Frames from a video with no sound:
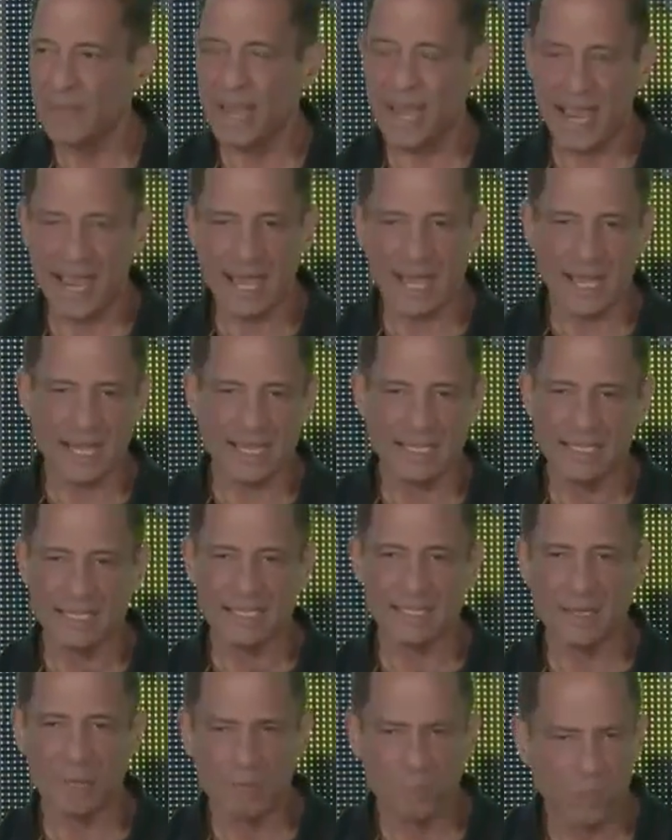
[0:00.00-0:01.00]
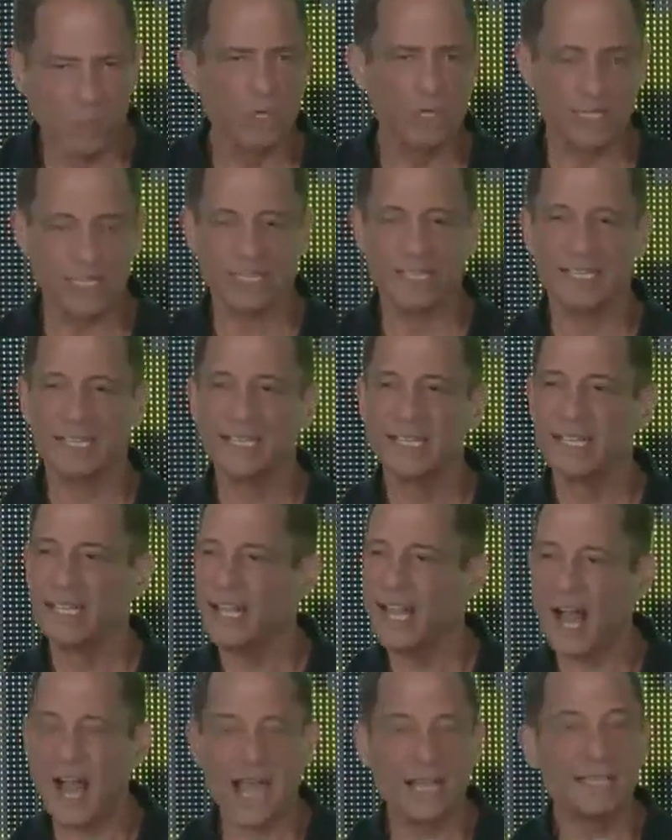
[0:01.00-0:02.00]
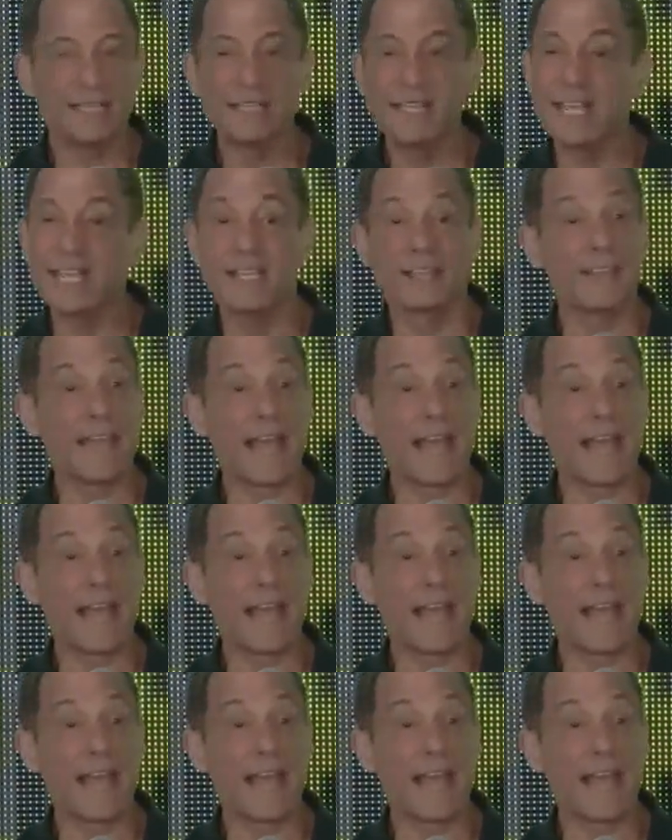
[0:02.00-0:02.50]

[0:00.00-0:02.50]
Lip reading: and bully. I think